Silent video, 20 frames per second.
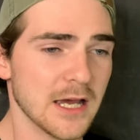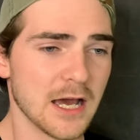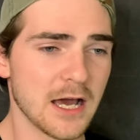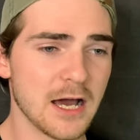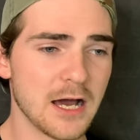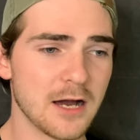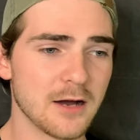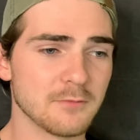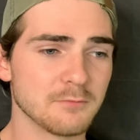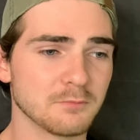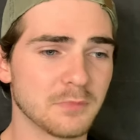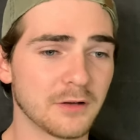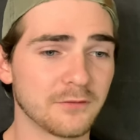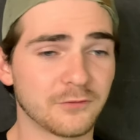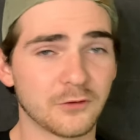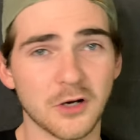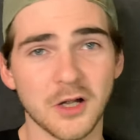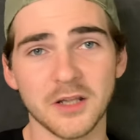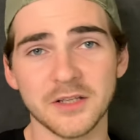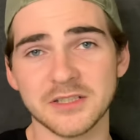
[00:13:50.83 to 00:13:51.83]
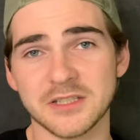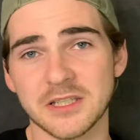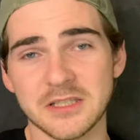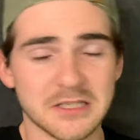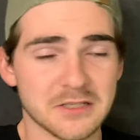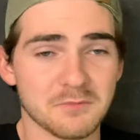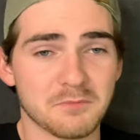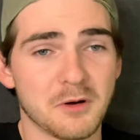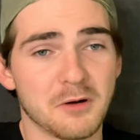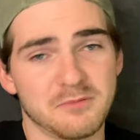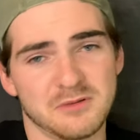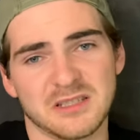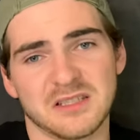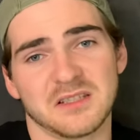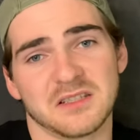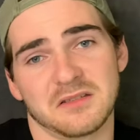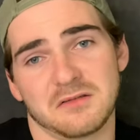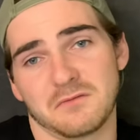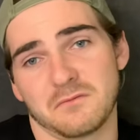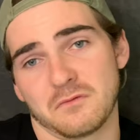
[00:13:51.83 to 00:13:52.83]
But for all intents and
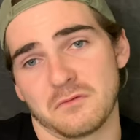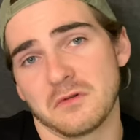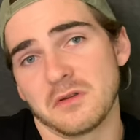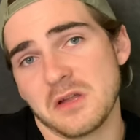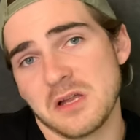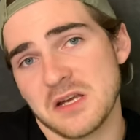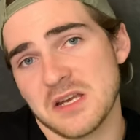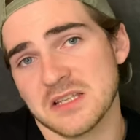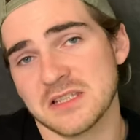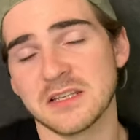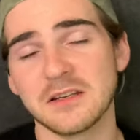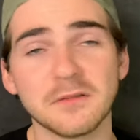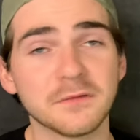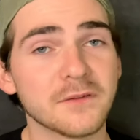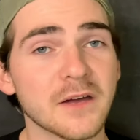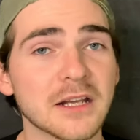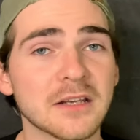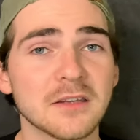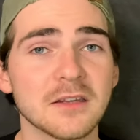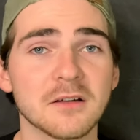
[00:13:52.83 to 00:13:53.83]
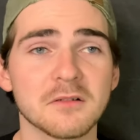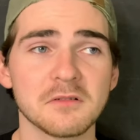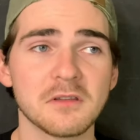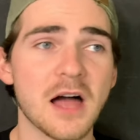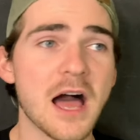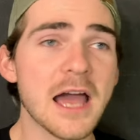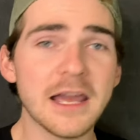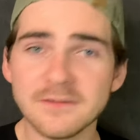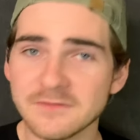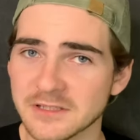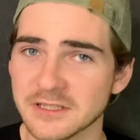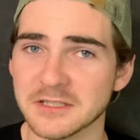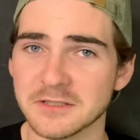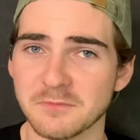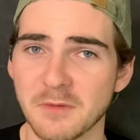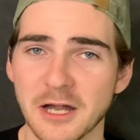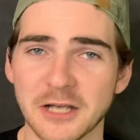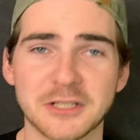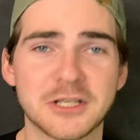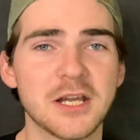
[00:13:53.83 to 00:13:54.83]
purposes, it really doesn't affect their lives
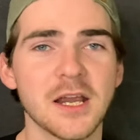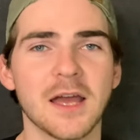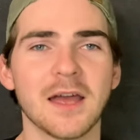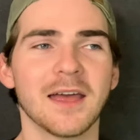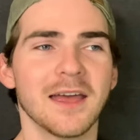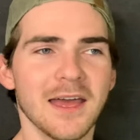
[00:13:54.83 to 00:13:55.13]
as much.